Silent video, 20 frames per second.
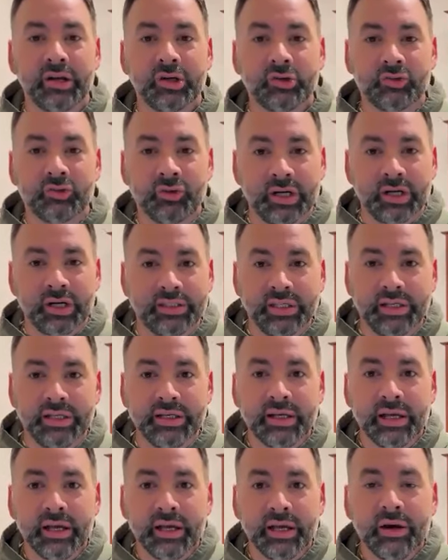
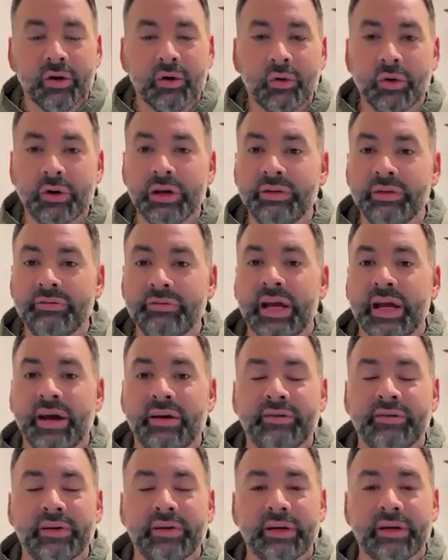trusting or even
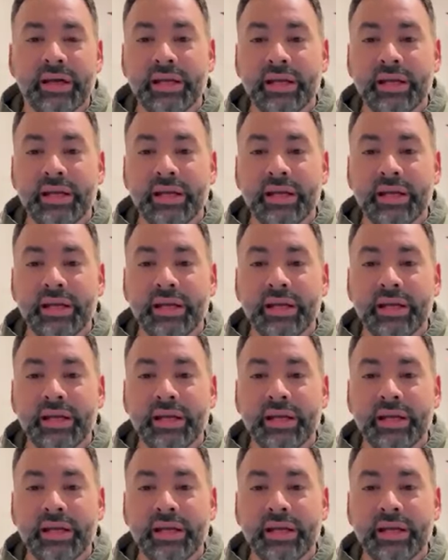having